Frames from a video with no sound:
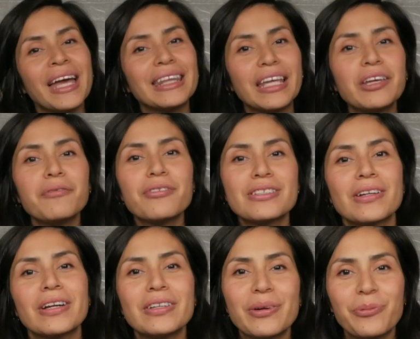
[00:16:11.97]
Thank you for
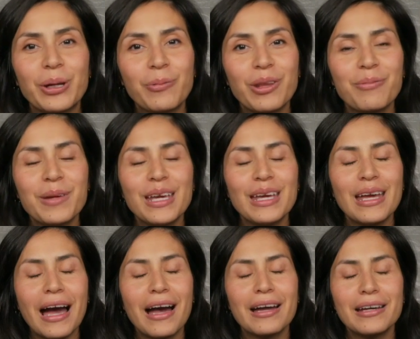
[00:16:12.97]
starting your week with
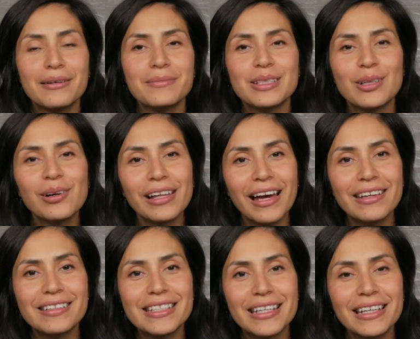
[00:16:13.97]
me. I am so glad
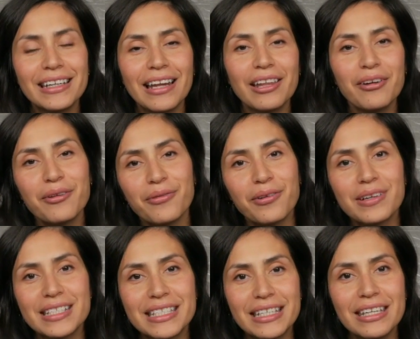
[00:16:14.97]
you did, and I look
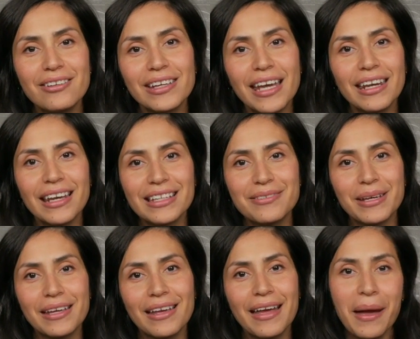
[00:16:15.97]
forward to seeing you again next
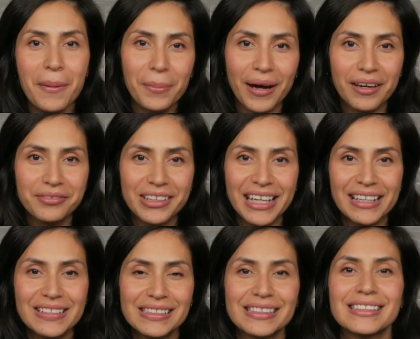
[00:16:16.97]
week. Bye for now.